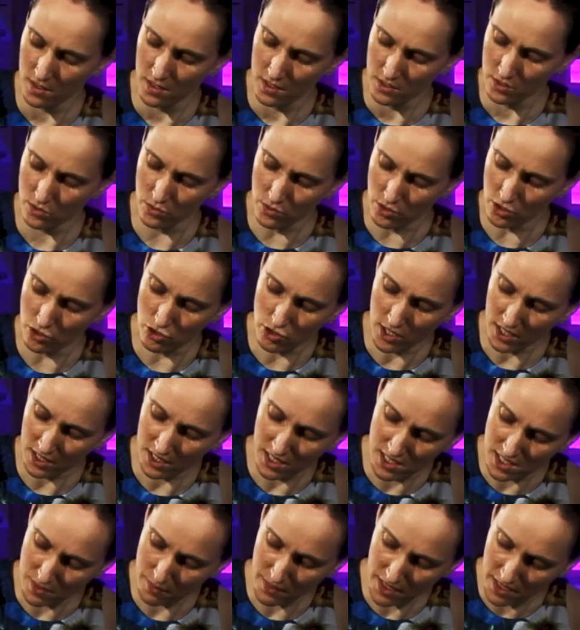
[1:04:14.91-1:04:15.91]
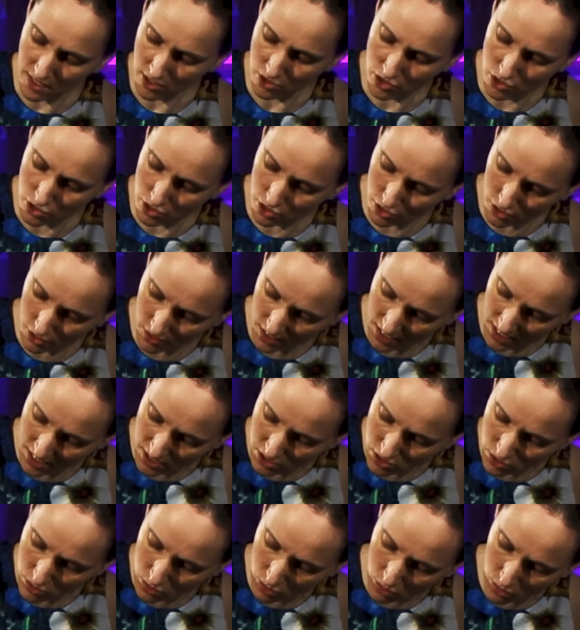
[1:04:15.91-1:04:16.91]
So the trick is making sure
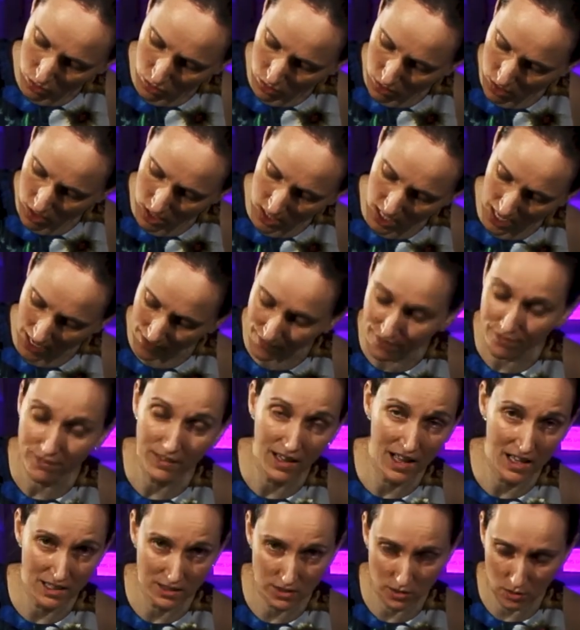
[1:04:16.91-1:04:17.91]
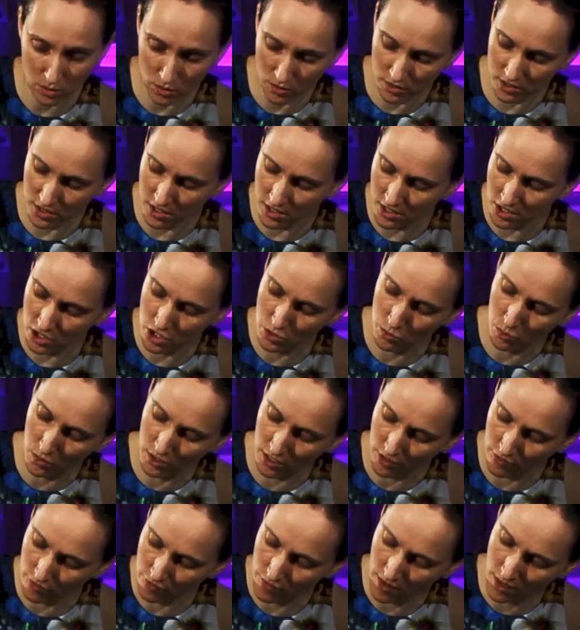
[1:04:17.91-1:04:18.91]
it's not a flat sausage, you want
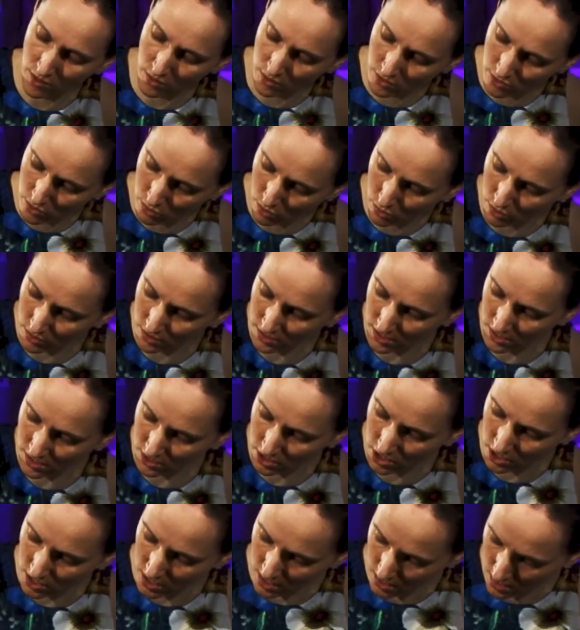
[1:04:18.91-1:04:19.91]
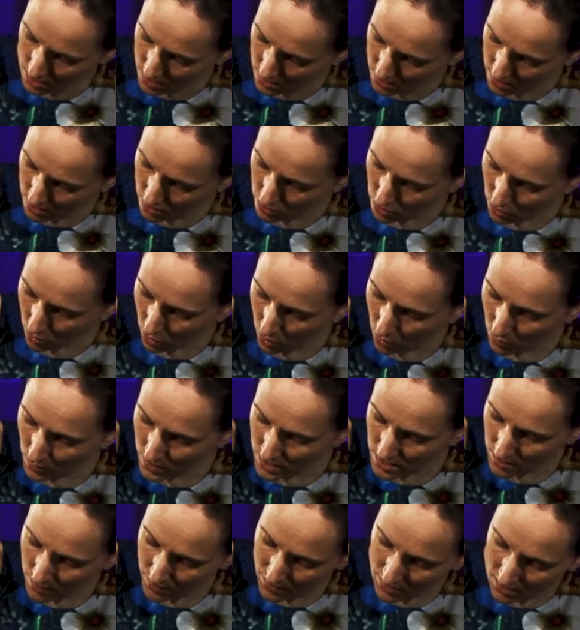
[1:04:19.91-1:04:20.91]
a round sausage. There's
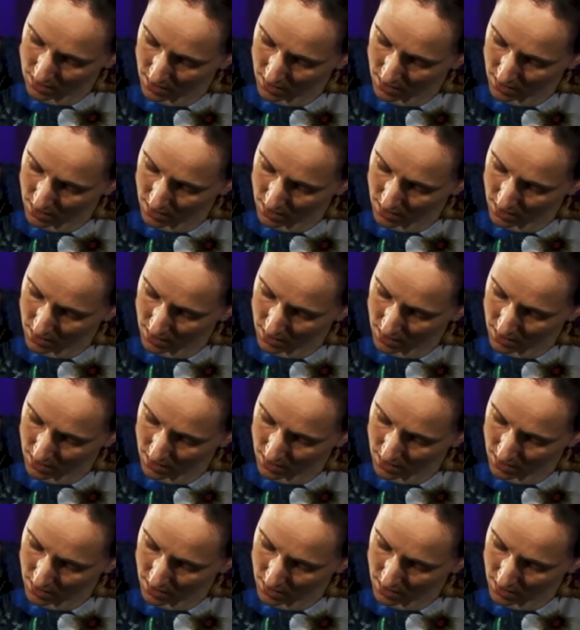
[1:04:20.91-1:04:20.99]
always a bit